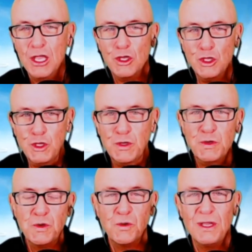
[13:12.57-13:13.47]
You
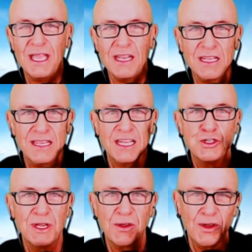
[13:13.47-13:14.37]
created that
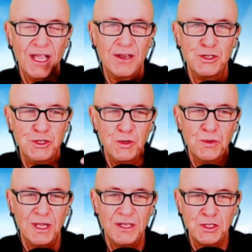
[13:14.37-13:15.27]
trigger. How did you
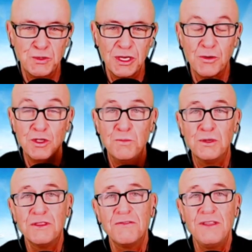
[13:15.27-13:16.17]
create the trigger? You put
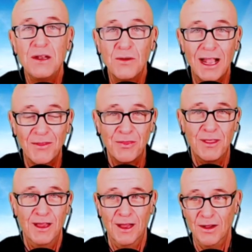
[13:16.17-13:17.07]
the feeder out
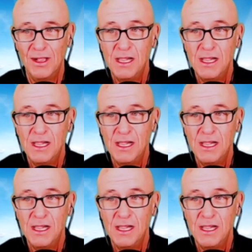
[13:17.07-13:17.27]
there.